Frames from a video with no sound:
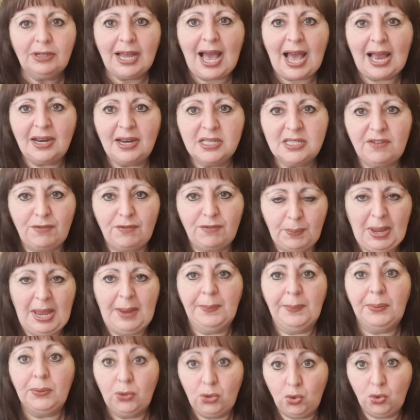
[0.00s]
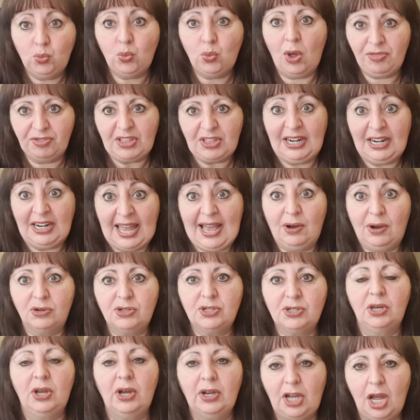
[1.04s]
colours are for people who want the loud.
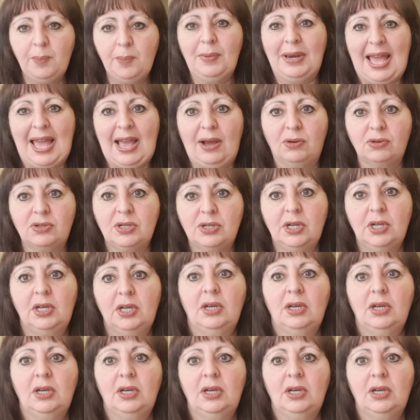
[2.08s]
Like I'm loud.